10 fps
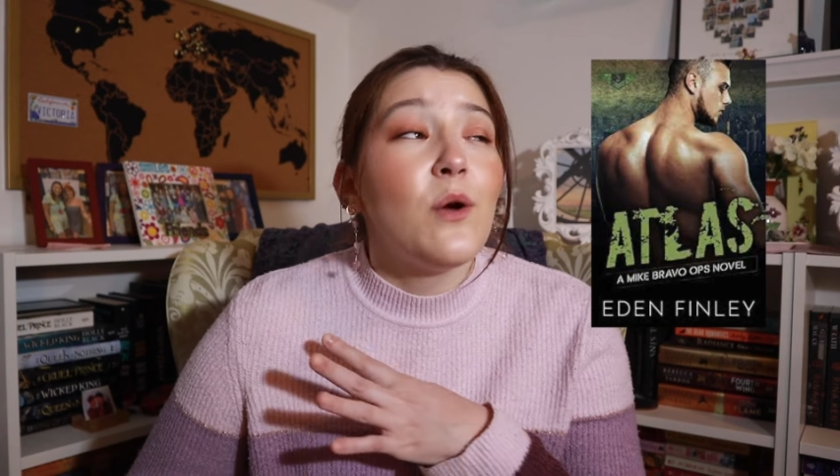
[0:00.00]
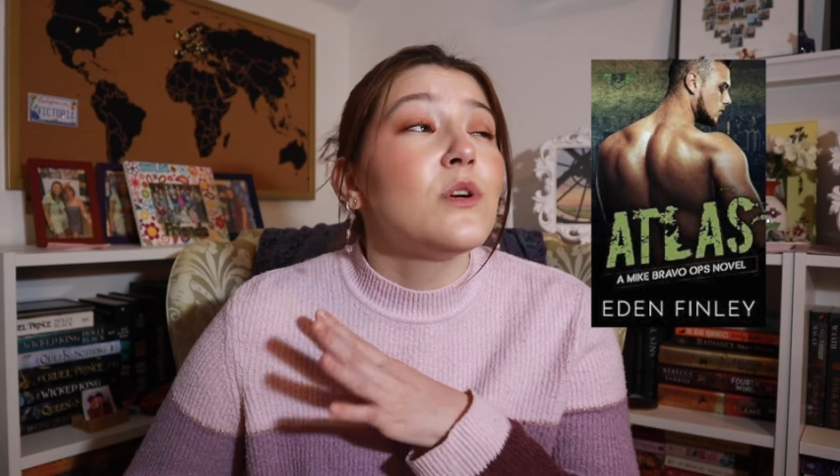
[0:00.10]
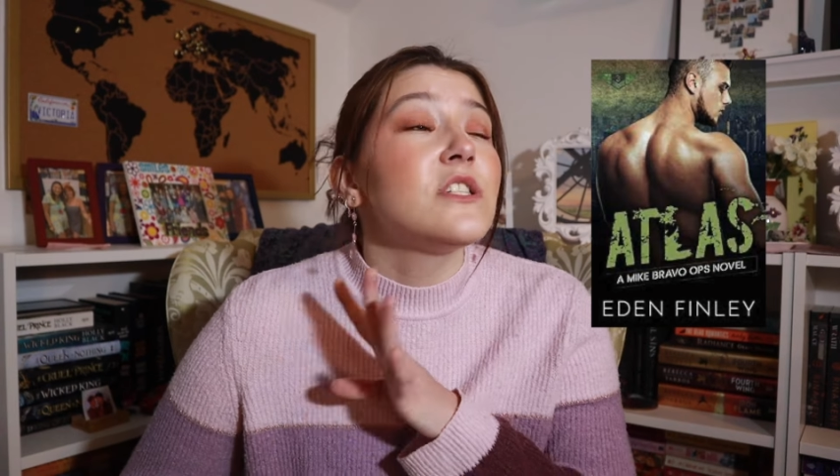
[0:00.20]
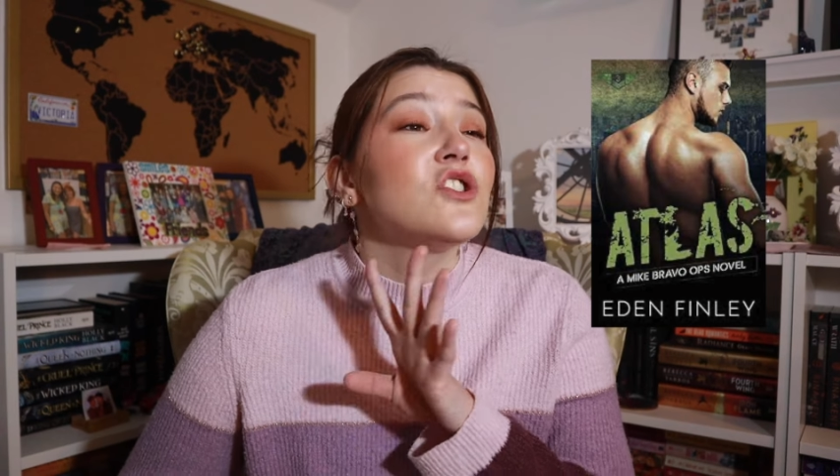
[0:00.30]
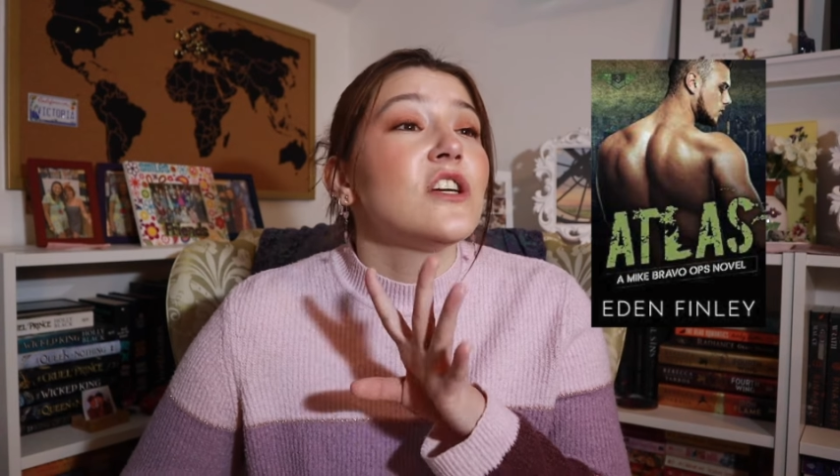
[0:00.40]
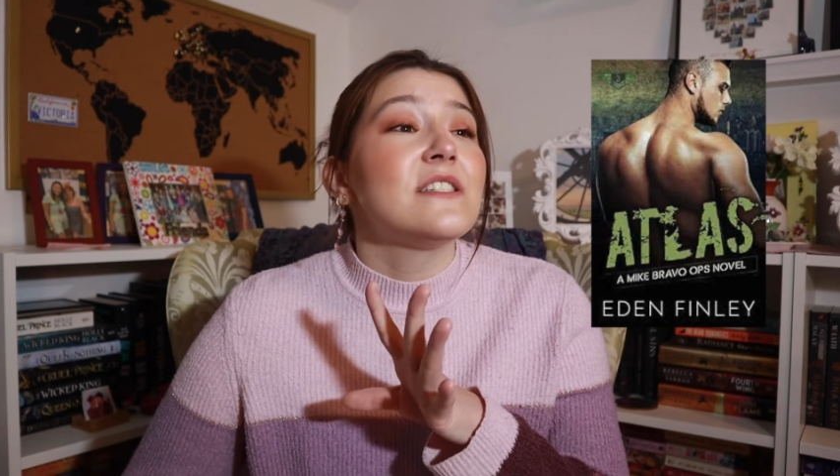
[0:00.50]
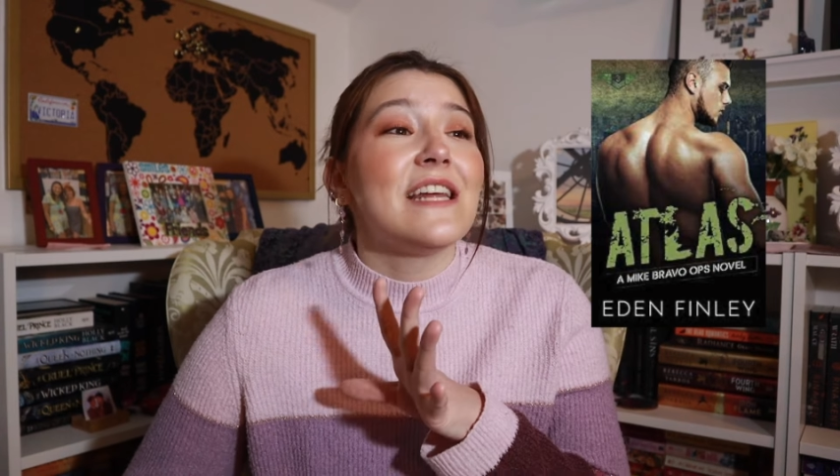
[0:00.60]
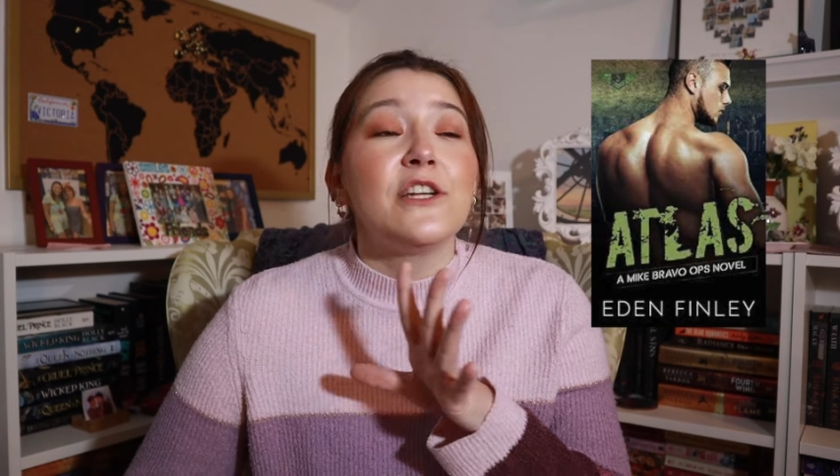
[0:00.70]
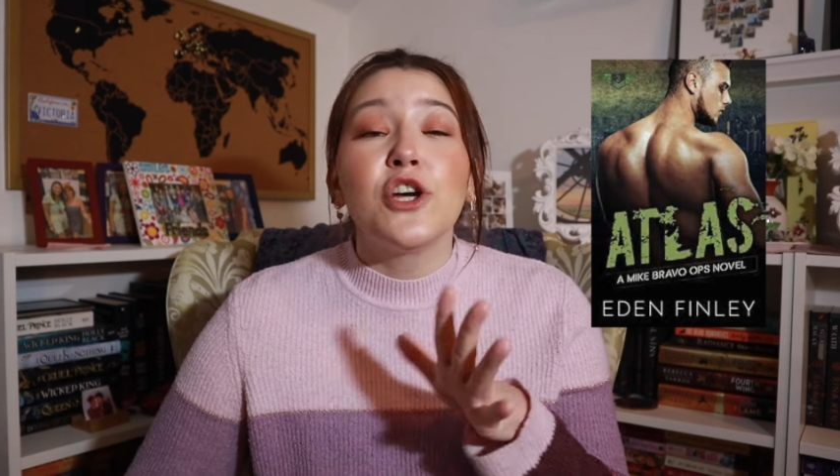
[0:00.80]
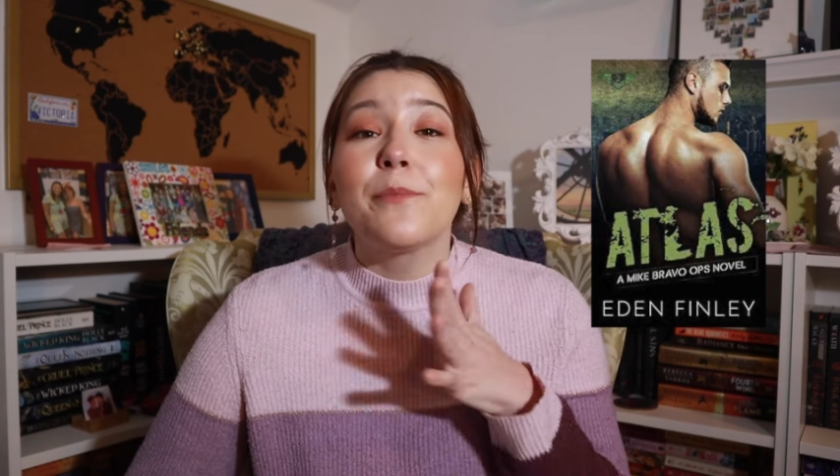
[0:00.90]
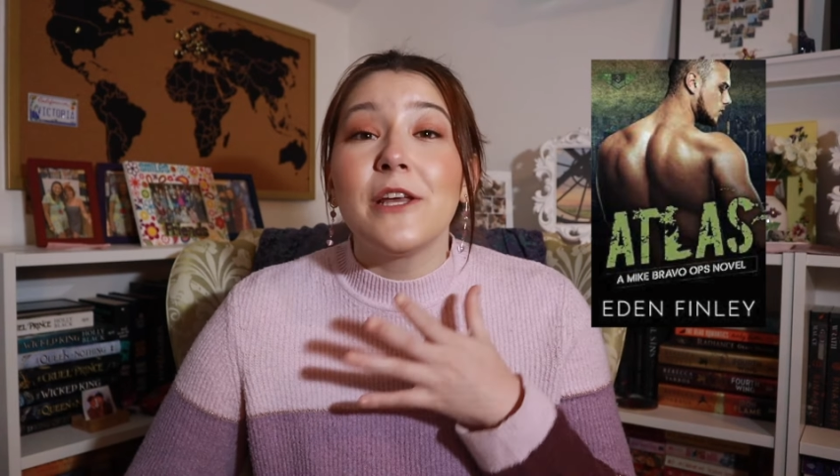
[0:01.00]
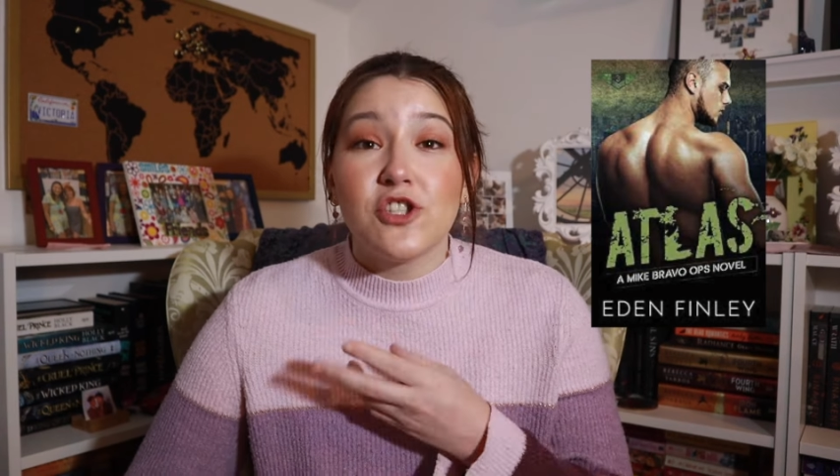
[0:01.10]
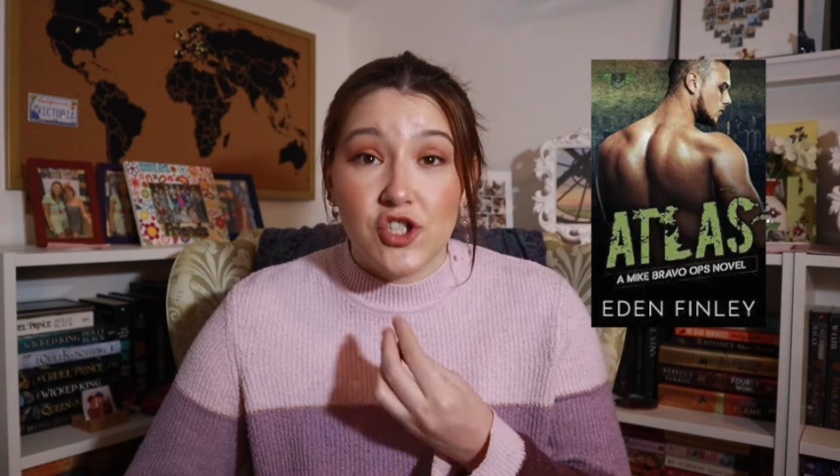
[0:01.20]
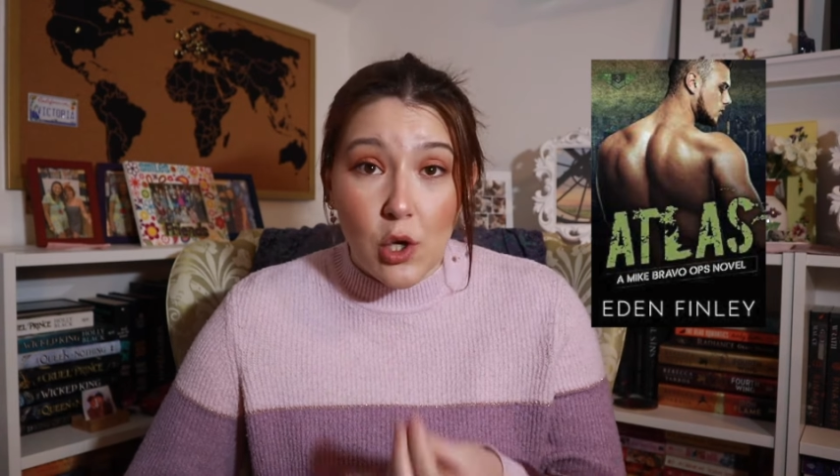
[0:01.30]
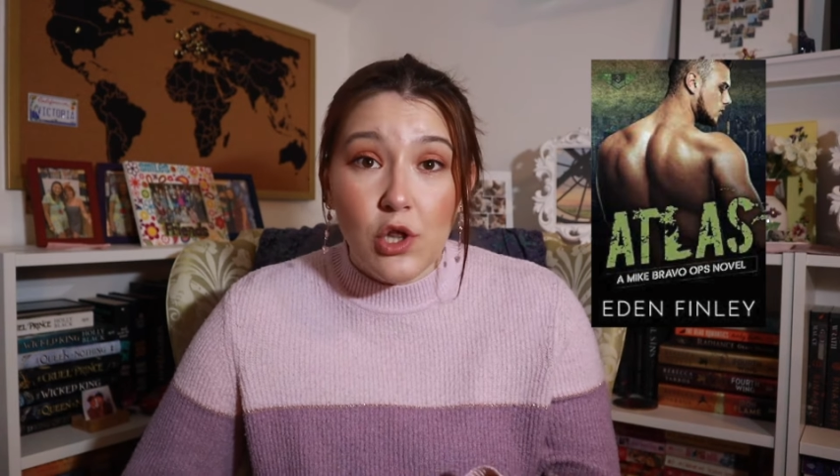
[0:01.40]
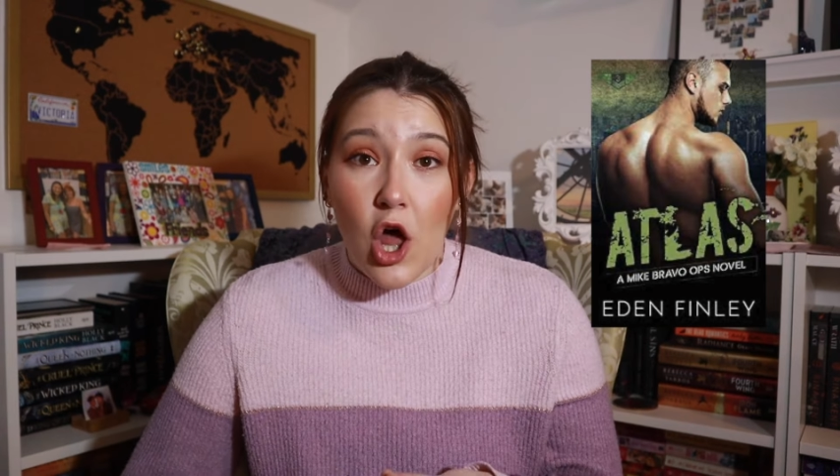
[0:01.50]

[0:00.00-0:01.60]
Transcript: It was just, it took me so